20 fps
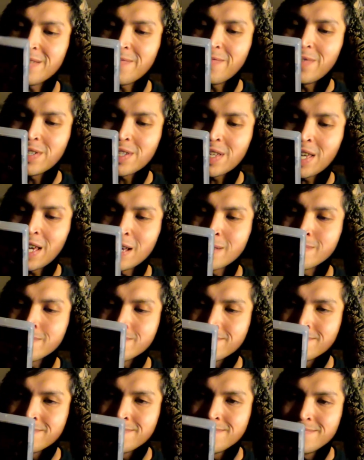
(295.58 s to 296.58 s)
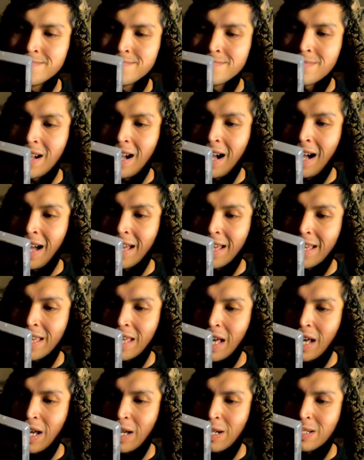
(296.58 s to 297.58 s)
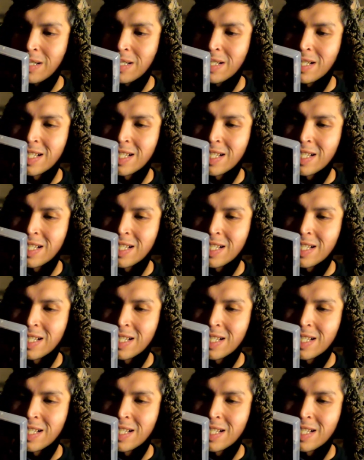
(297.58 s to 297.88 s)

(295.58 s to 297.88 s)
a fun game. I